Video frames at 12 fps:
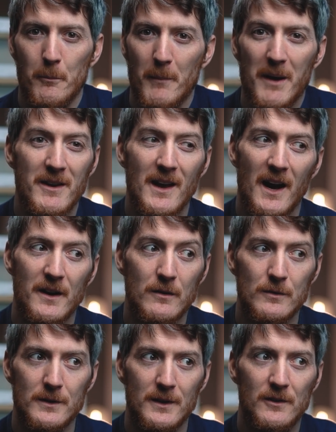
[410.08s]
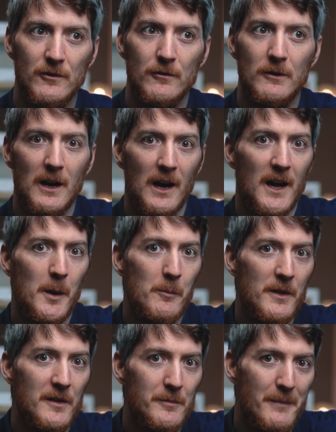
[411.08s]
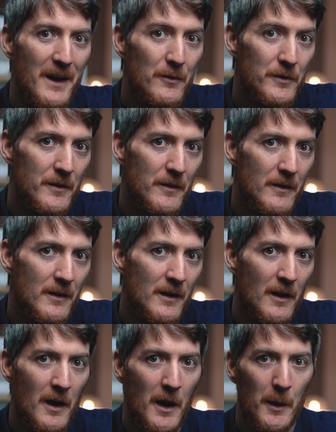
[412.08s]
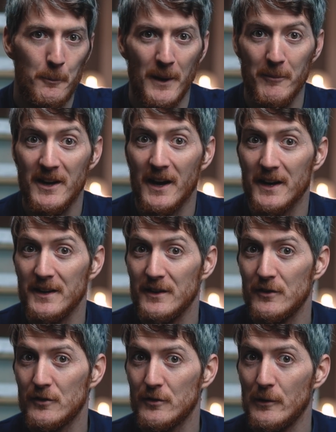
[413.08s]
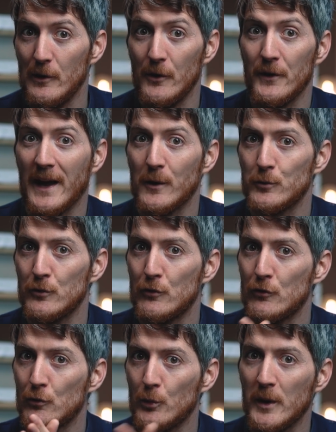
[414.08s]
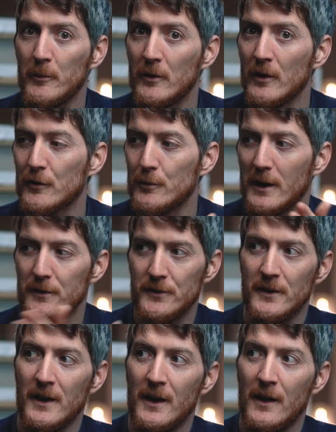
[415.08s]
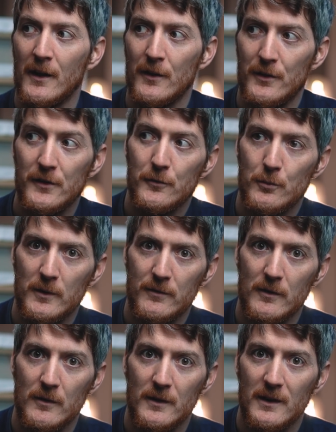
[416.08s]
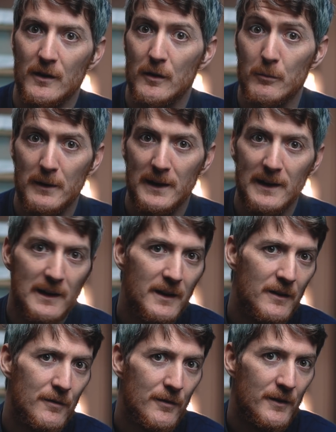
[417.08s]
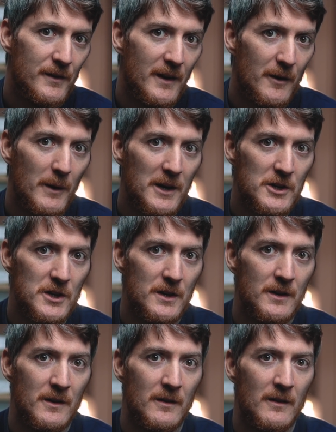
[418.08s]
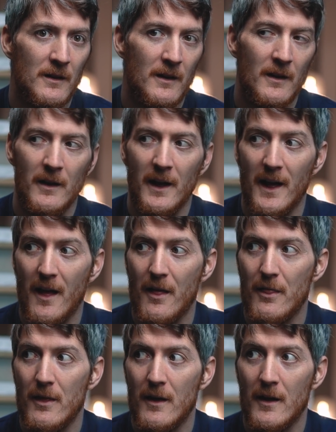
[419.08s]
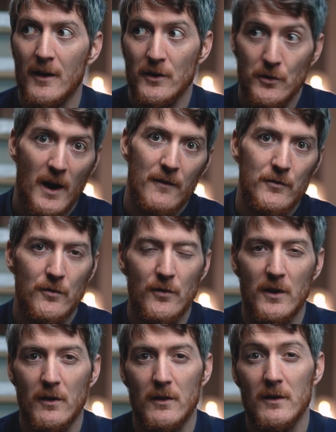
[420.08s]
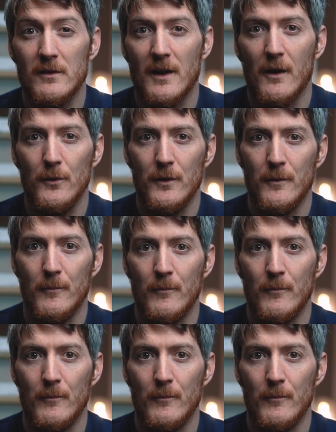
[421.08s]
Maybe I don't need to climb this mountain. Maybe I need to learn how to swim across this river in a completely different direction. And you have to figure this out.